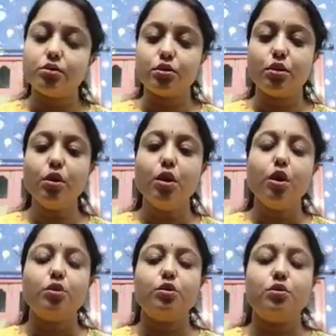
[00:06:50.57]
So,
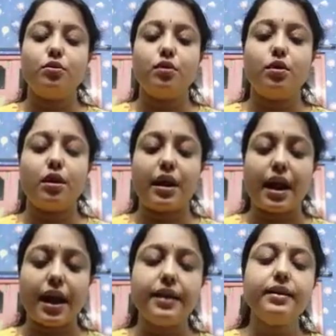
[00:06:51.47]

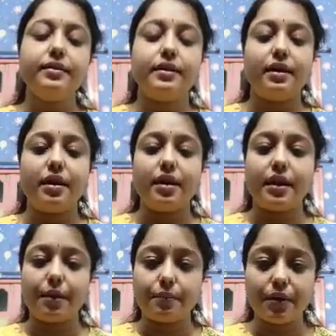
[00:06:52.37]
and the
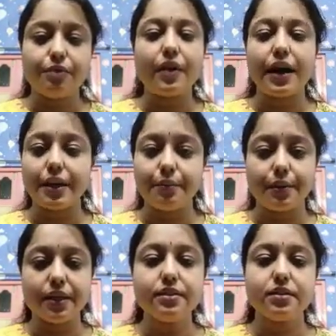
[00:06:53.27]
number 5
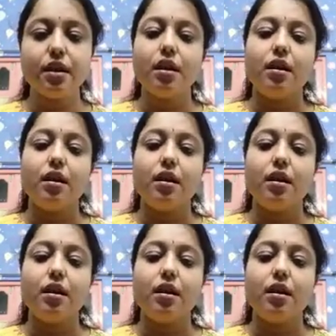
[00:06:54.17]
is